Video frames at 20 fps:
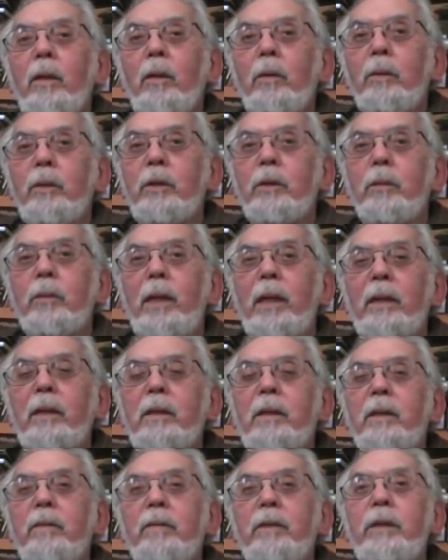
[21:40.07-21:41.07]
was a
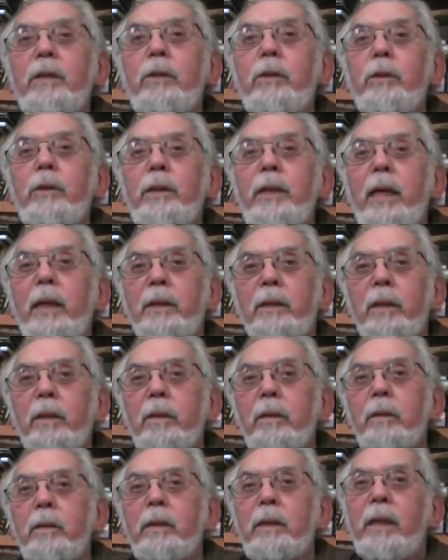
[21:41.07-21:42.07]
relatively new
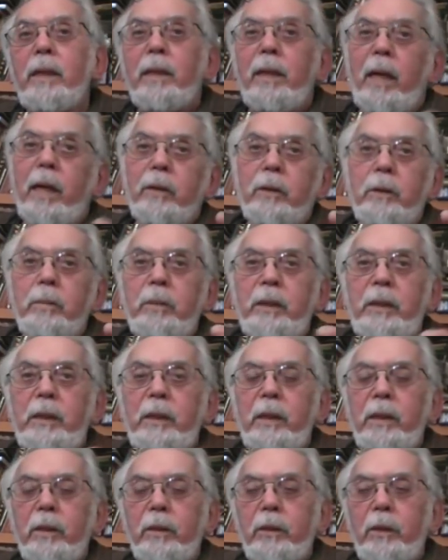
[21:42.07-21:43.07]
desert, 10,000
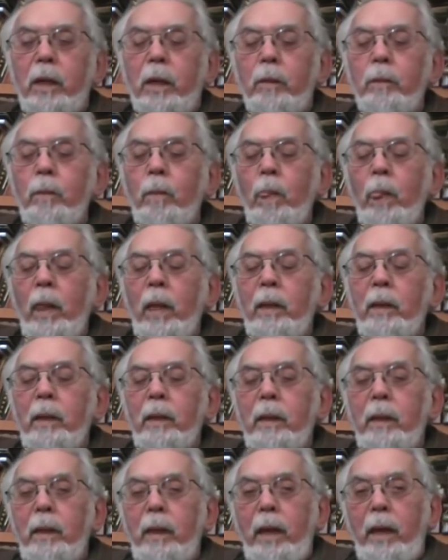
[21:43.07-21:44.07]
BC or so,
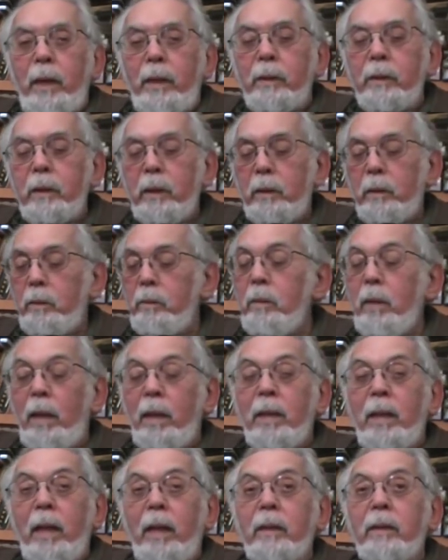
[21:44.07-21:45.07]
and
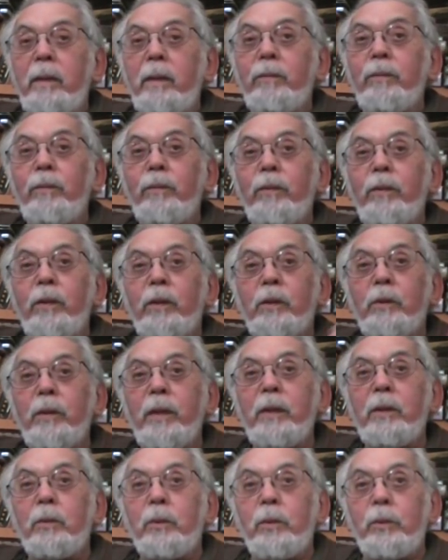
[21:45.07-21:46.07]
that if the
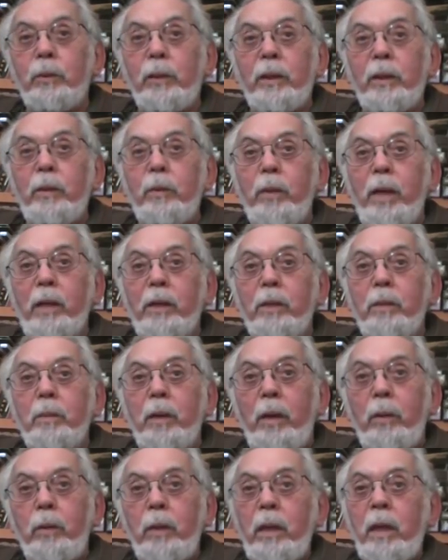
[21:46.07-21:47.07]
Sphinx was really weathered
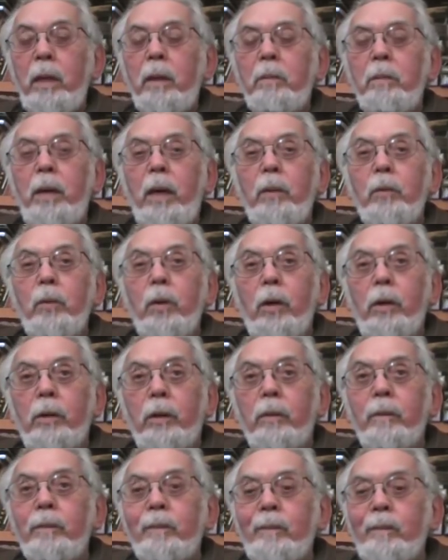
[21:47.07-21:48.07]
by
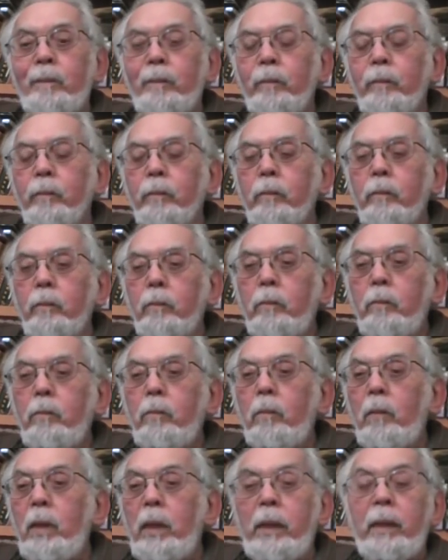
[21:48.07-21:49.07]
water,
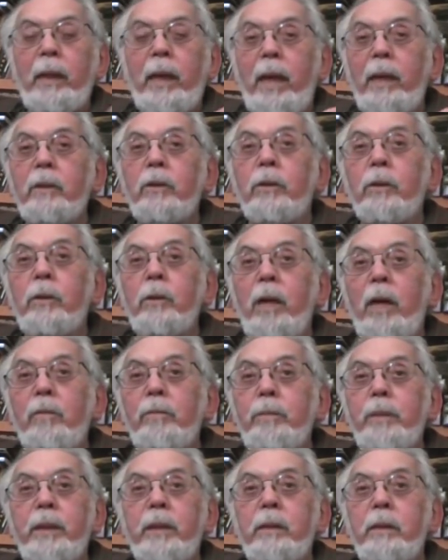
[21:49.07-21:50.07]
it had to
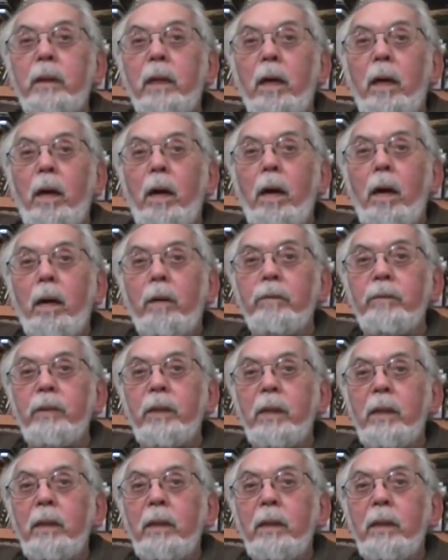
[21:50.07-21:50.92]
have been carved